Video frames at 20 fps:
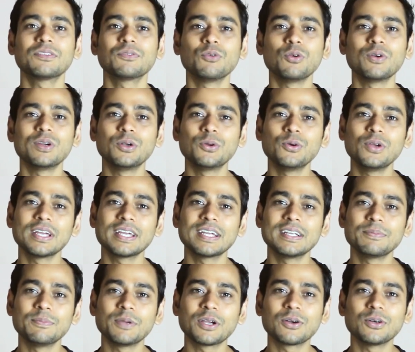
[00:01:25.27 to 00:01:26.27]
We are doing
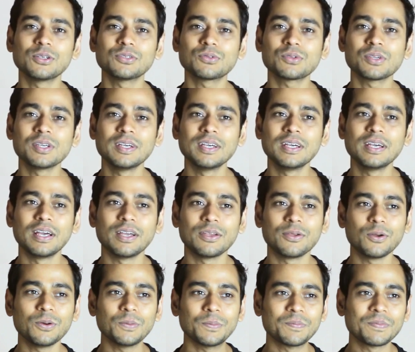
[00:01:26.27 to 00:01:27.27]
it because, you
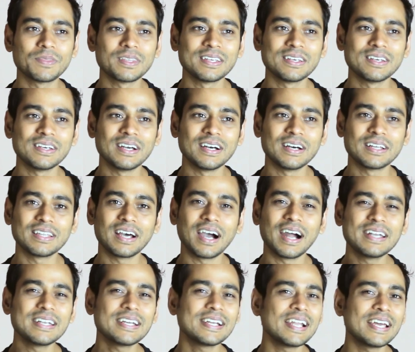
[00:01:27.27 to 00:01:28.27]
know, the
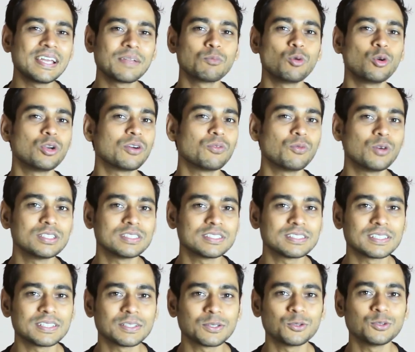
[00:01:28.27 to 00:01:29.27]
underlying motive was
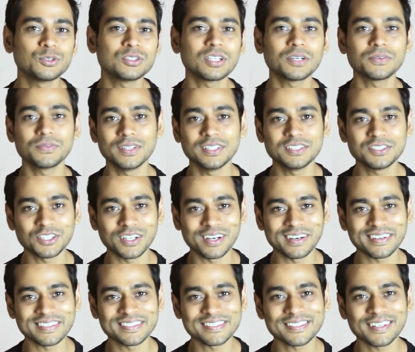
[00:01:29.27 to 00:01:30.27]
to serve these
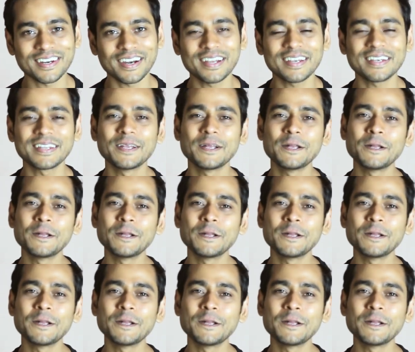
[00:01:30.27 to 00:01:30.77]
children, right?